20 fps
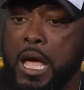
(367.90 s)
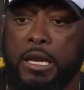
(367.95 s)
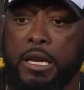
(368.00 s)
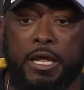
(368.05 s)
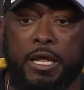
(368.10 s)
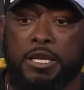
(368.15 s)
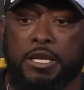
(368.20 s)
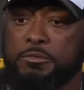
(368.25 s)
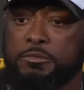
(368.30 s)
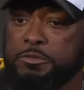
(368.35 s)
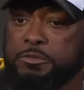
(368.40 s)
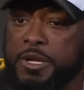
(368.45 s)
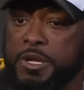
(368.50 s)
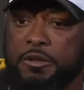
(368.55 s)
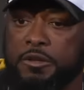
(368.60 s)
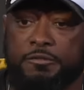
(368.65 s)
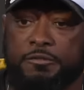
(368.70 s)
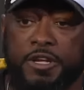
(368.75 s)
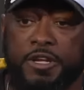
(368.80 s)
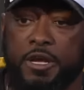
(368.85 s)
I'll let him
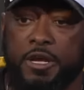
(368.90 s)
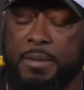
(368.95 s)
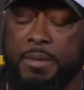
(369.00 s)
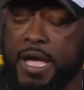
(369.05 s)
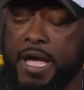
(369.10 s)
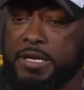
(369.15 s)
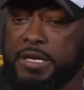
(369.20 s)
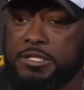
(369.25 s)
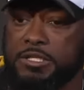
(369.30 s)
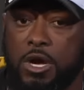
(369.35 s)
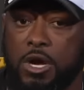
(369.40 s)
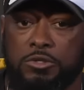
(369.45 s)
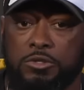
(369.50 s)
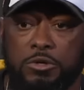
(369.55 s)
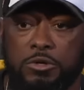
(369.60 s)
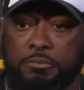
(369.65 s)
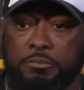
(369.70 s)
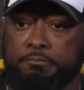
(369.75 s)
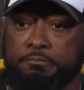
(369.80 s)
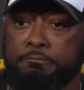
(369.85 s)
speak for him. I hadn't talked
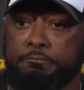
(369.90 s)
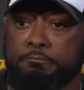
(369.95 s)
to him.